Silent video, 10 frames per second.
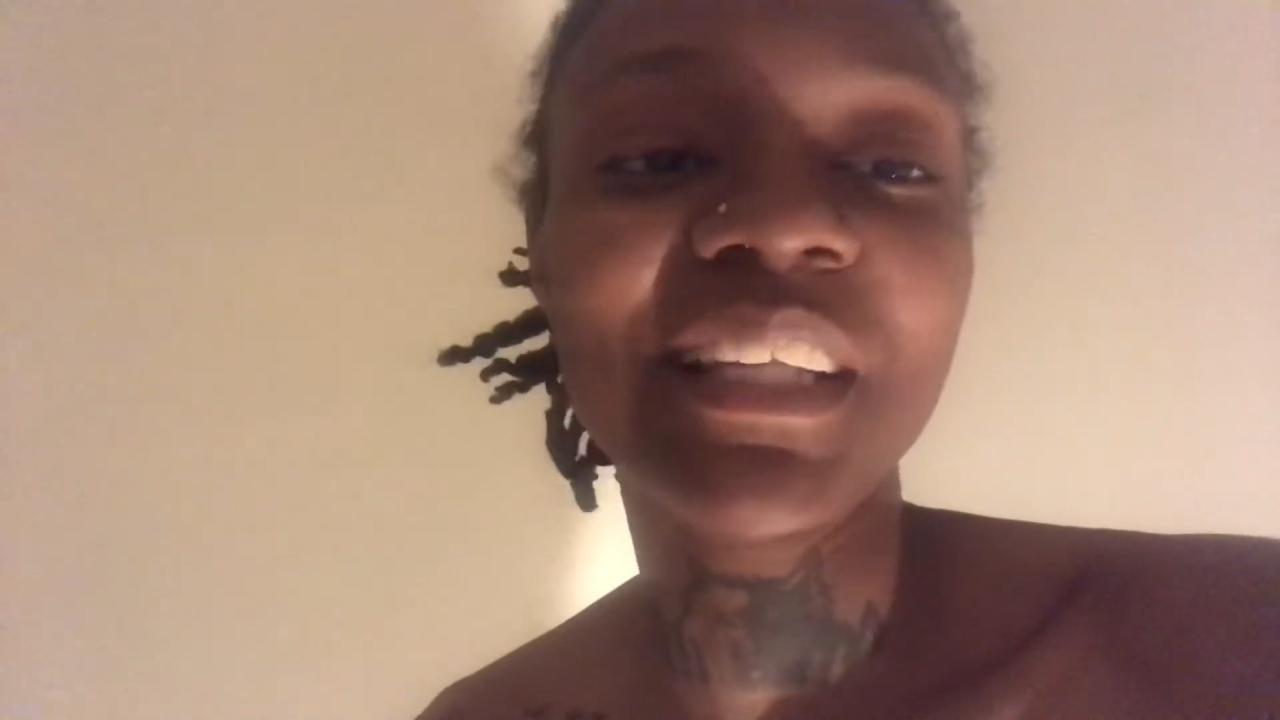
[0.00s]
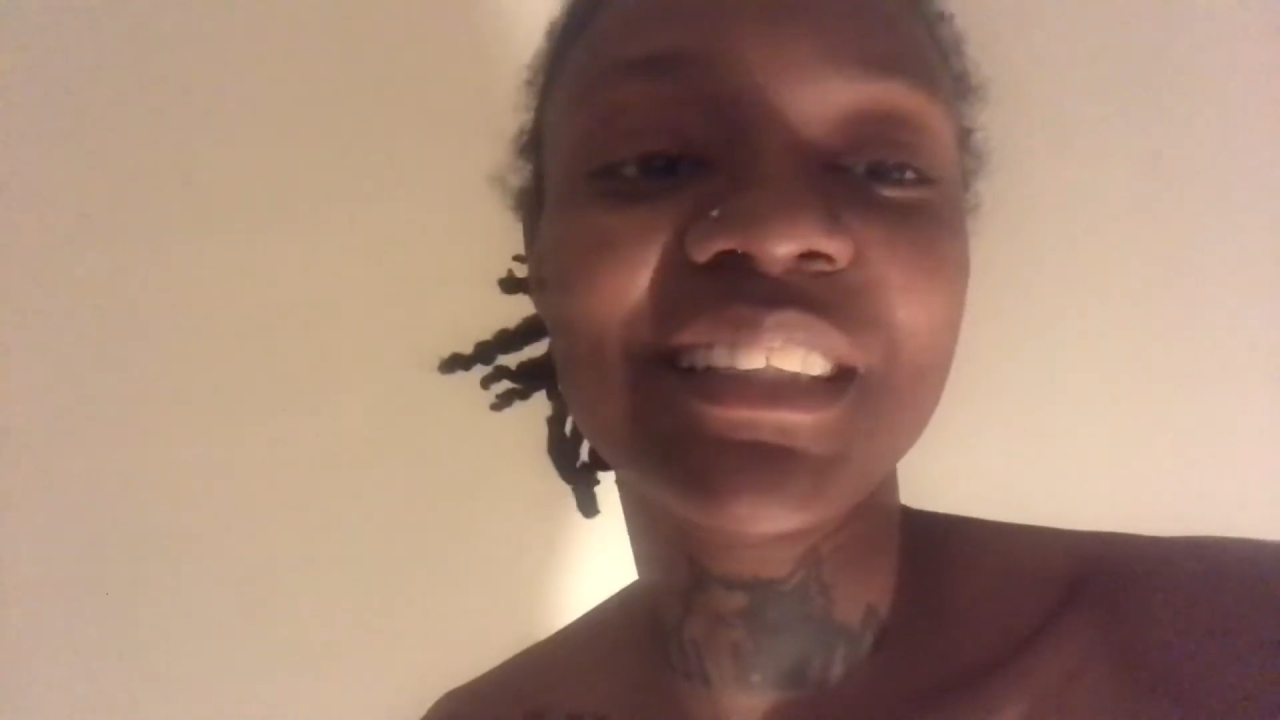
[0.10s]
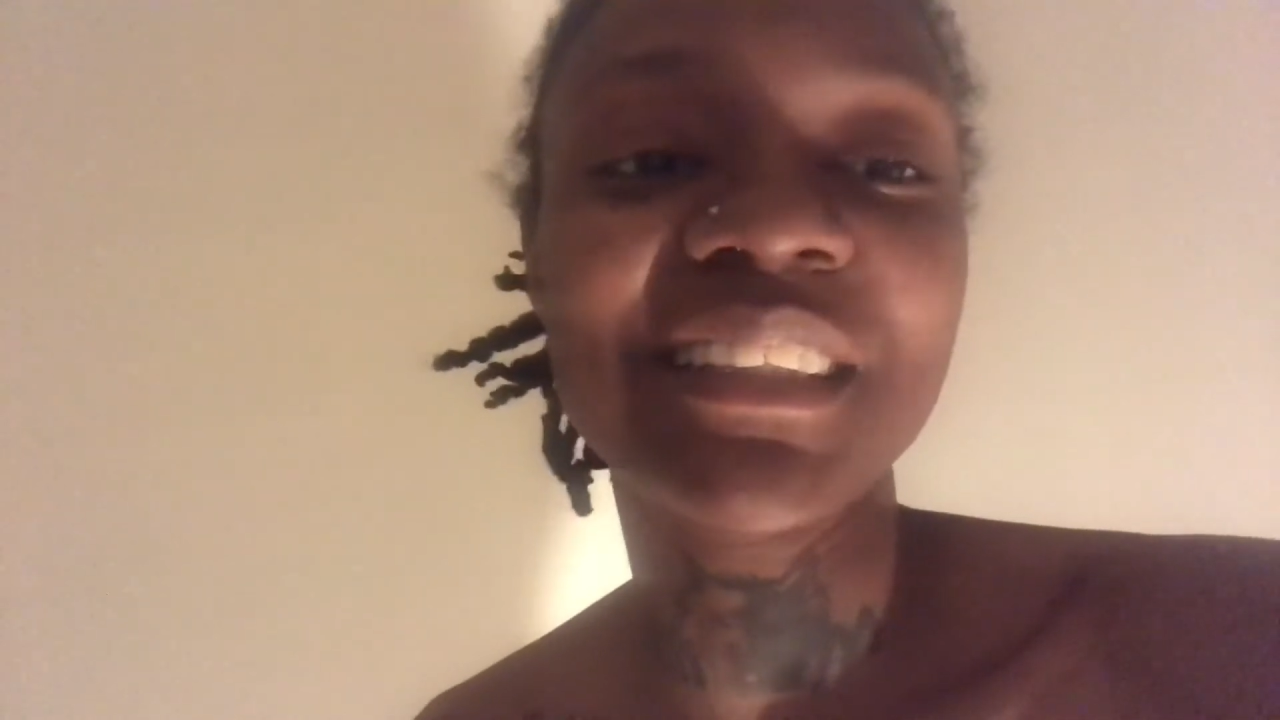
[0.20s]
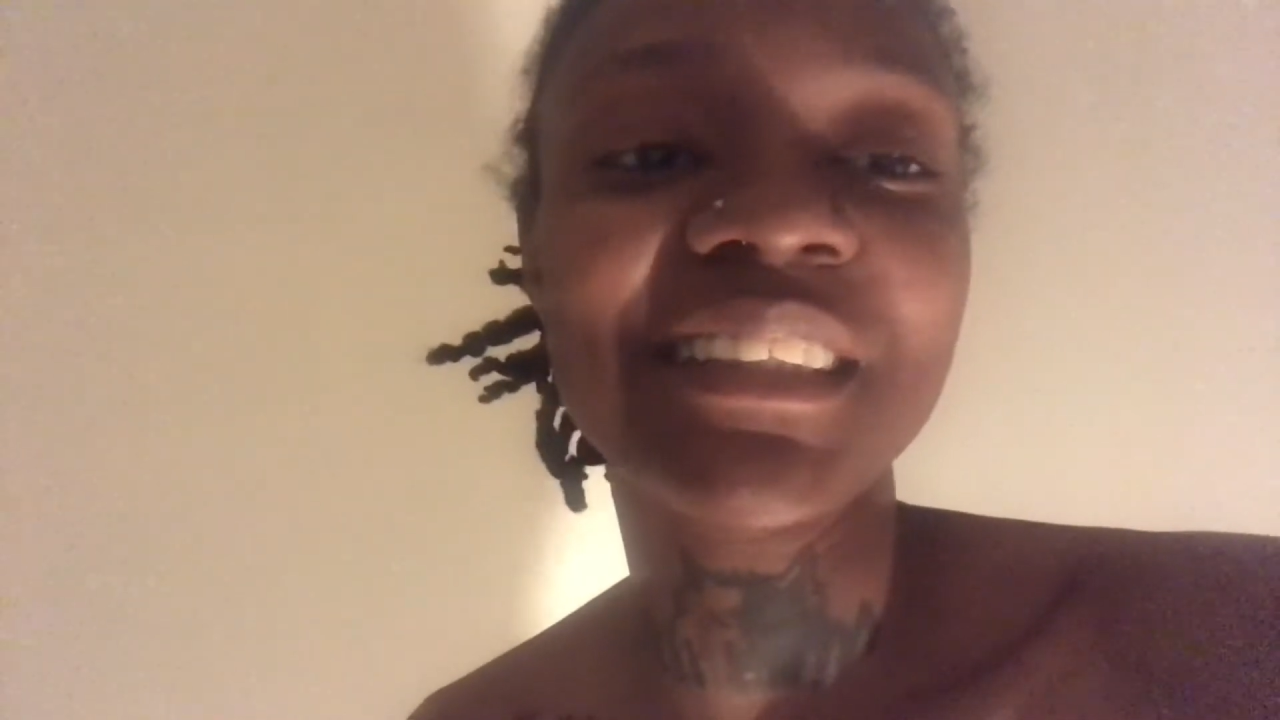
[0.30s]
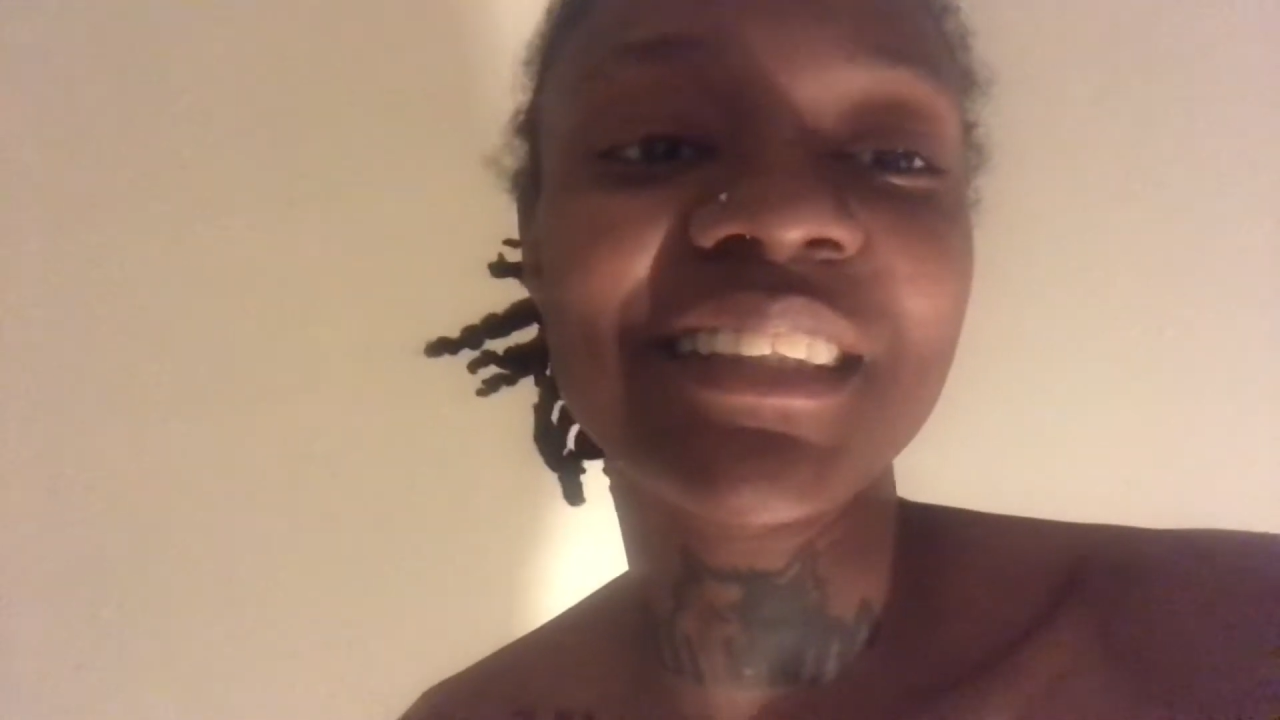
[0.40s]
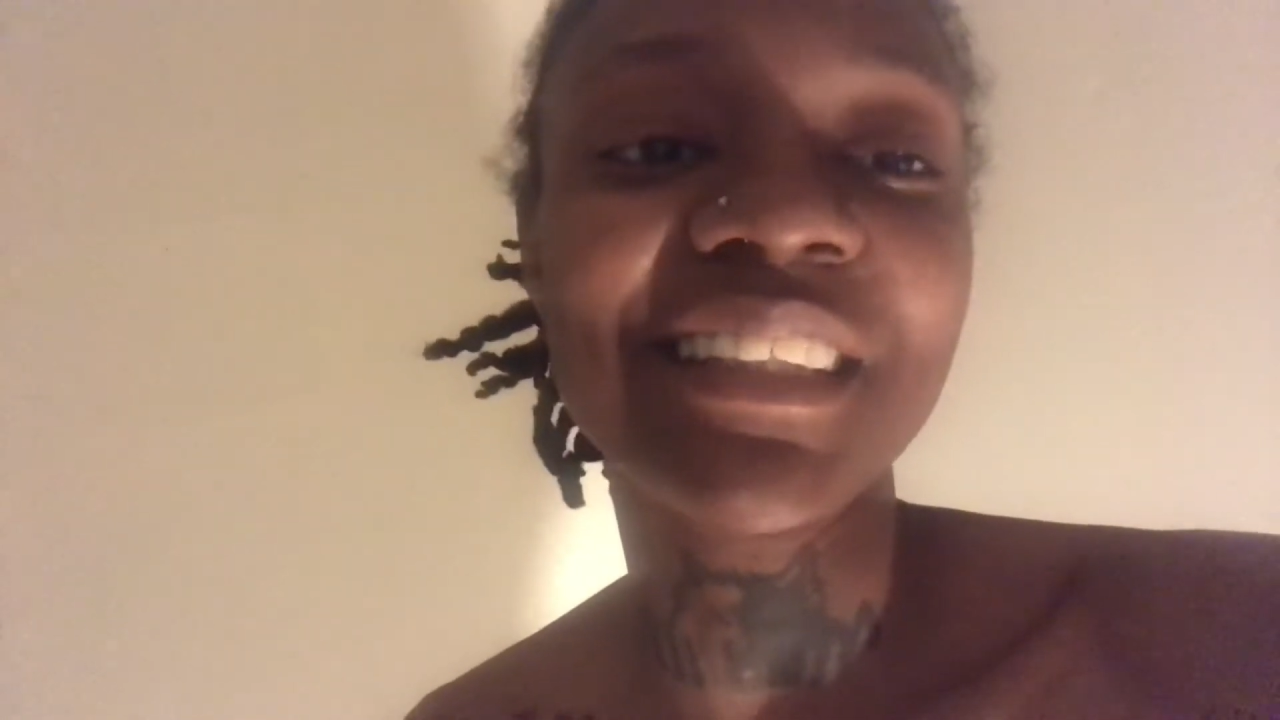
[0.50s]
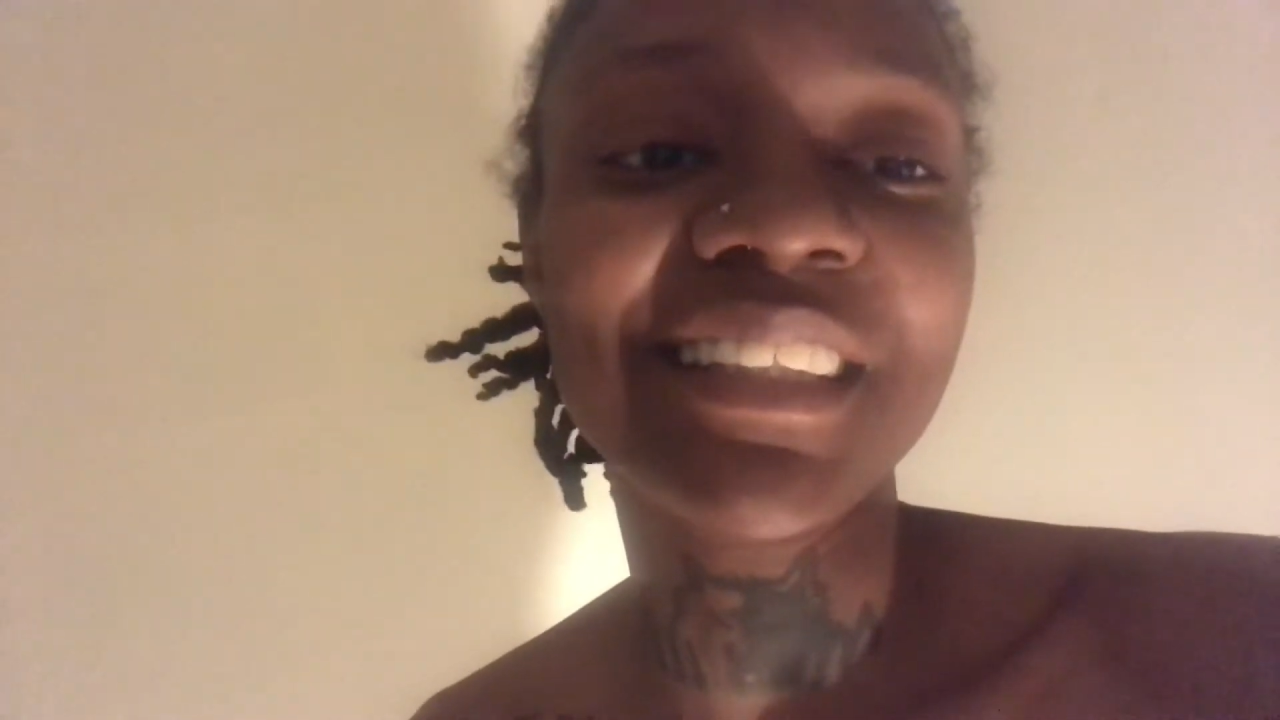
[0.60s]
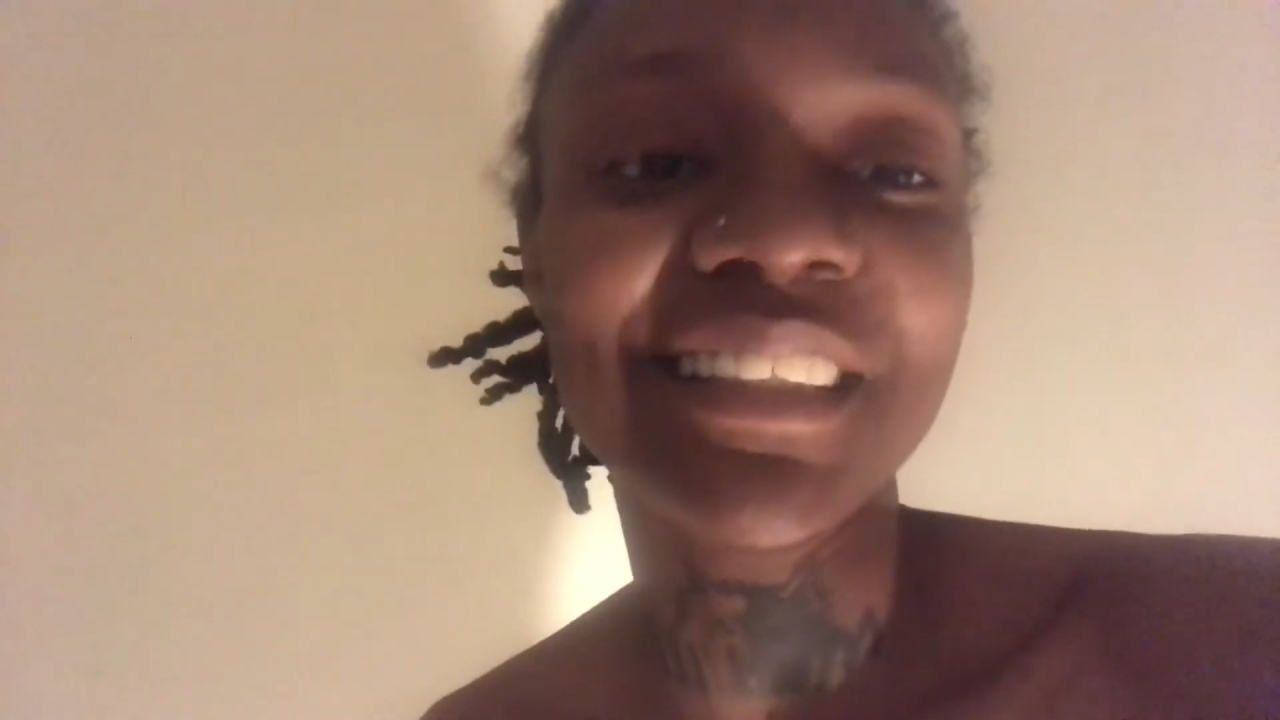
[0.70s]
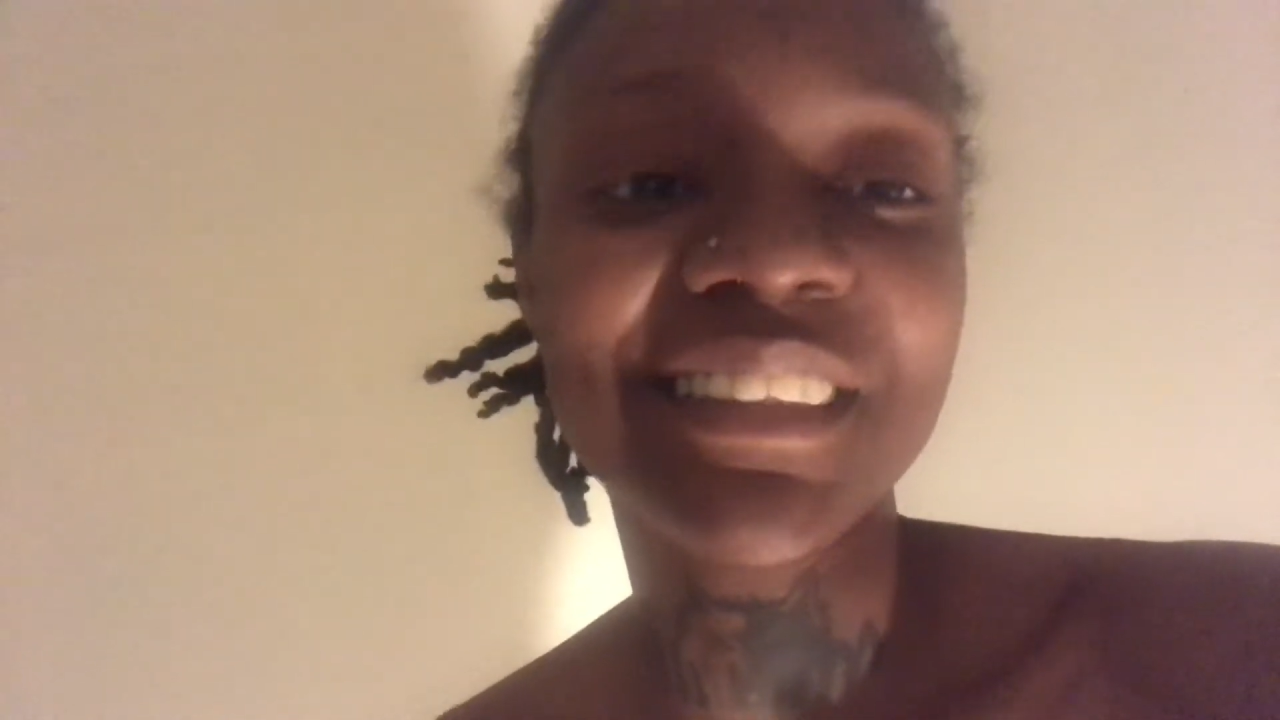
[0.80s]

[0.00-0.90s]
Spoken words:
attention to that.